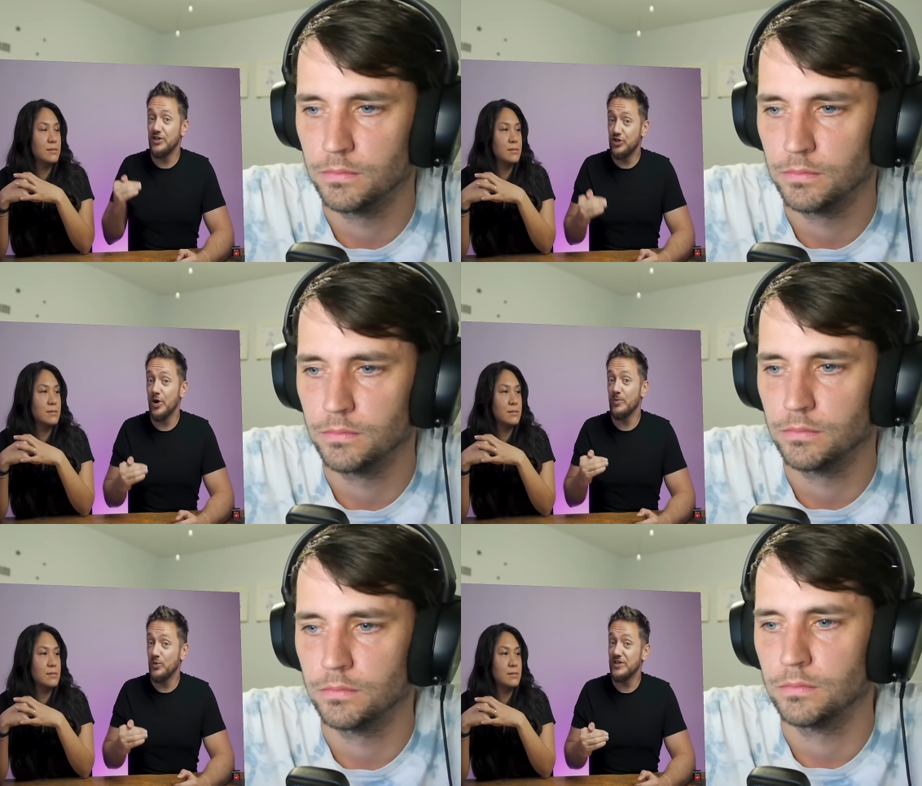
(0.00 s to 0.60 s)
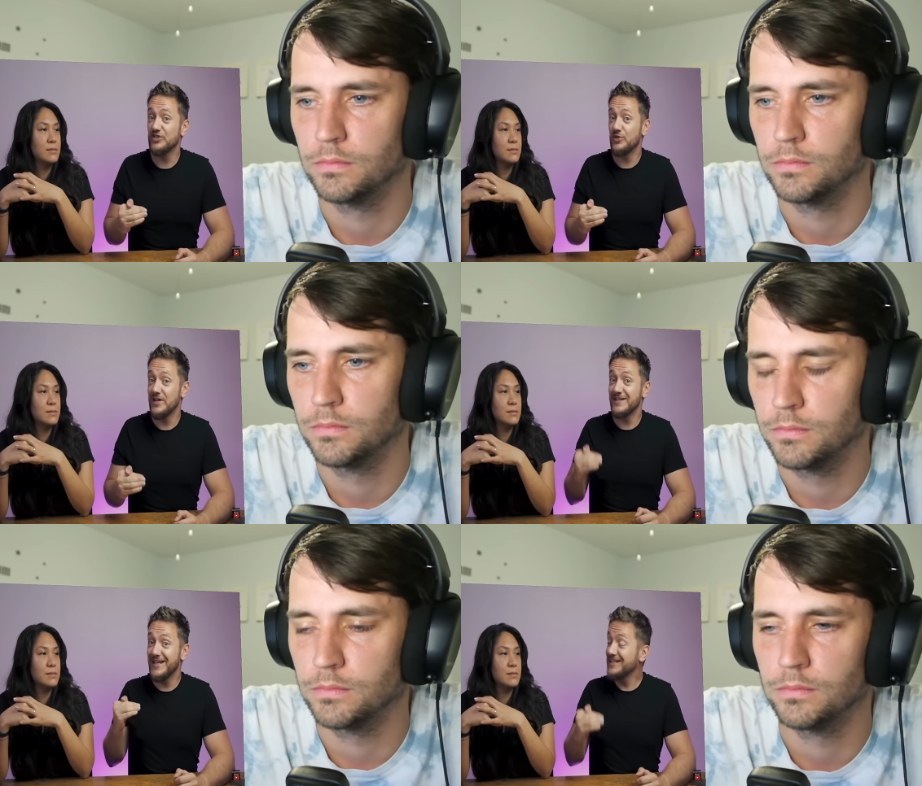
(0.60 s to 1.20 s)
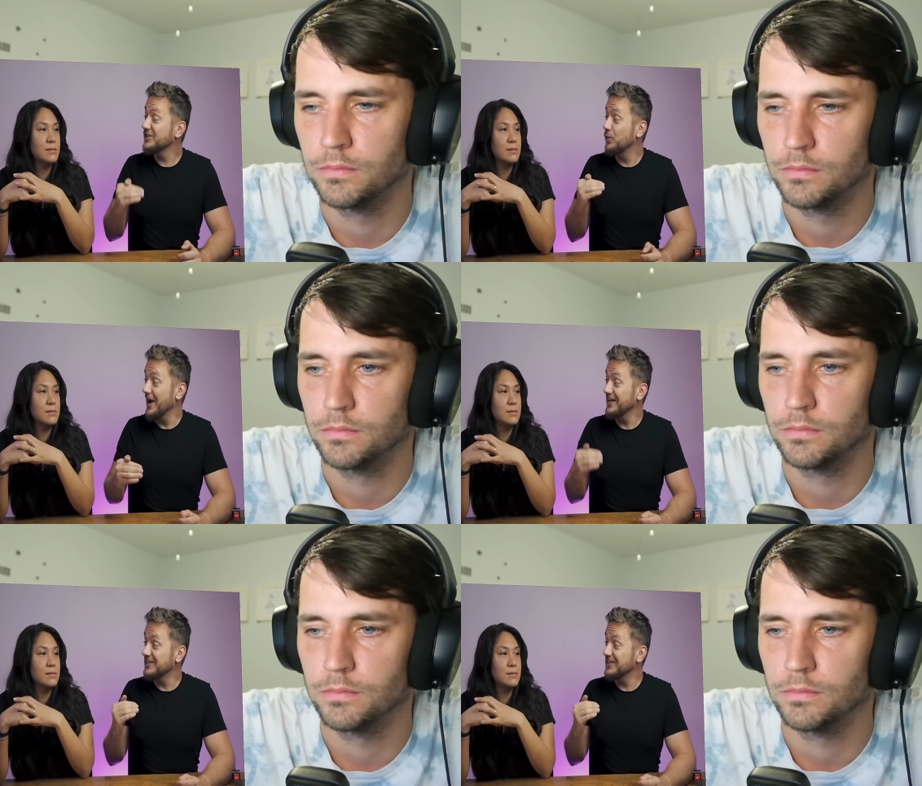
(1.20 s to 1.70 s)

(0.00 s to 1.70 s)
Speaker 1: in German restaurants is quite